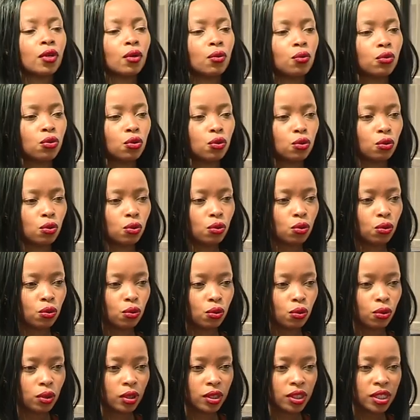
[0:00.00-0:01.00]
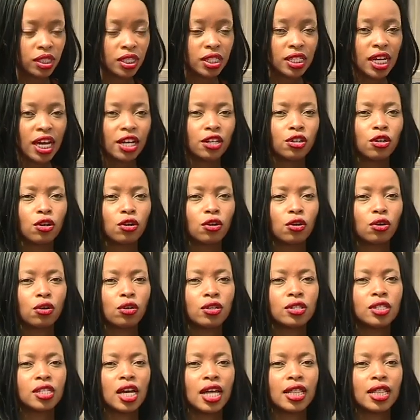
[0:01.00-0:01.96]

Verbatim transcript: you design your clothes,